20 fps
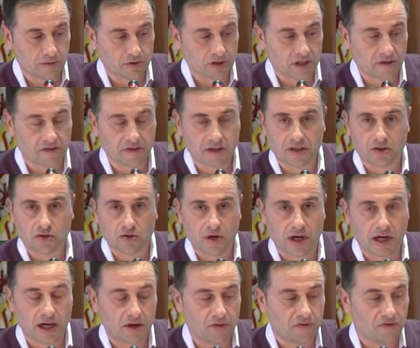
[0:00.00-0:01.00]
We may see
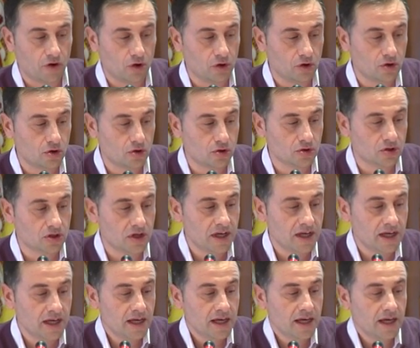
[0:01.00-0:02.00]
here the menu,
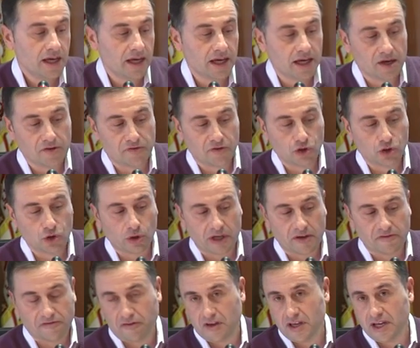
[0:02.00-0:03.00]

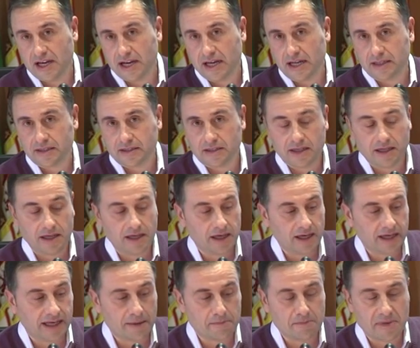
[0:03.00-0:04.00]
where you can
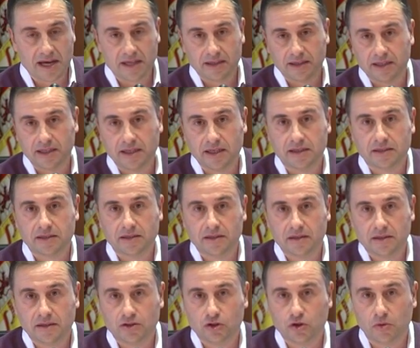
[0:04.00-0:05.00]
access the fora,
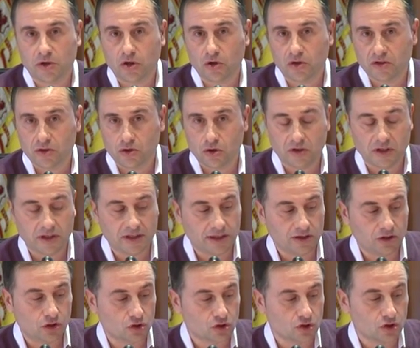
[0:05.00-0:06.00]

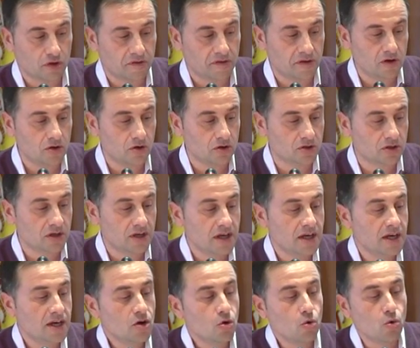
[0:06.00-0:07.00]
changing
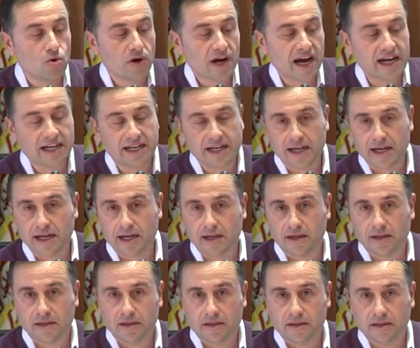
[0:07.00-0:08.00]
pictures on the different
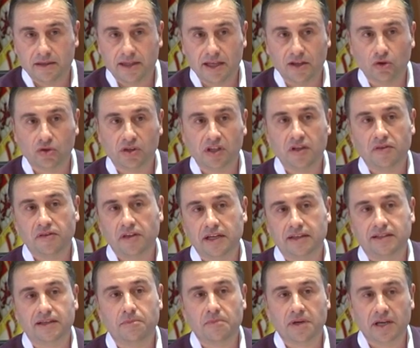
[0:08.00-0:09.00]
partners.
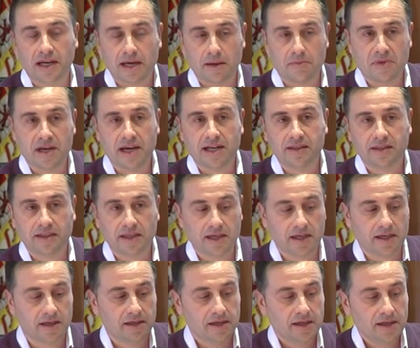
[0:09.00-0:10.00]
A news
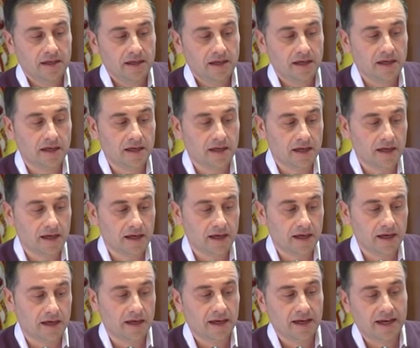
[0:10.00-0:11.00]
area, those are
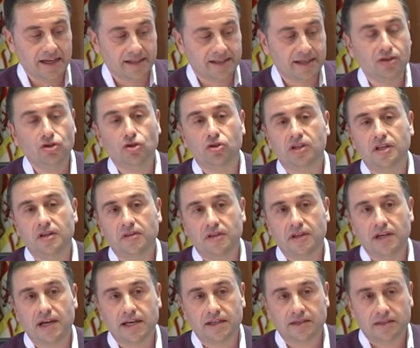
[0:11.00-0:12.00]
changing area.
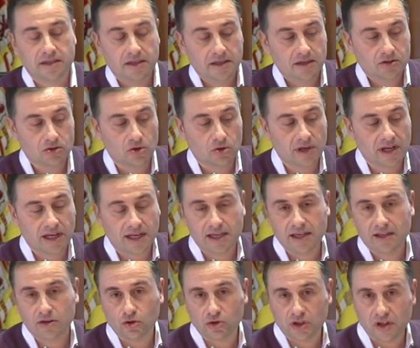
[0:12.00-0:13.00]
These
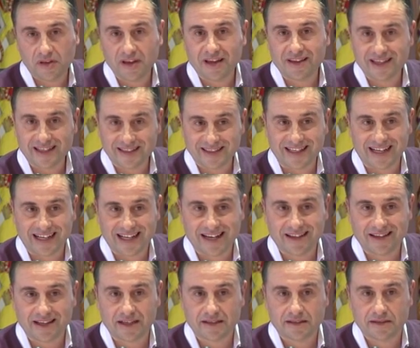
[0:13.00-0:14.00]
news are
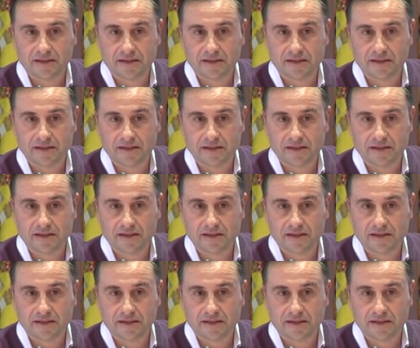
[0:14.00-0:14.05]
those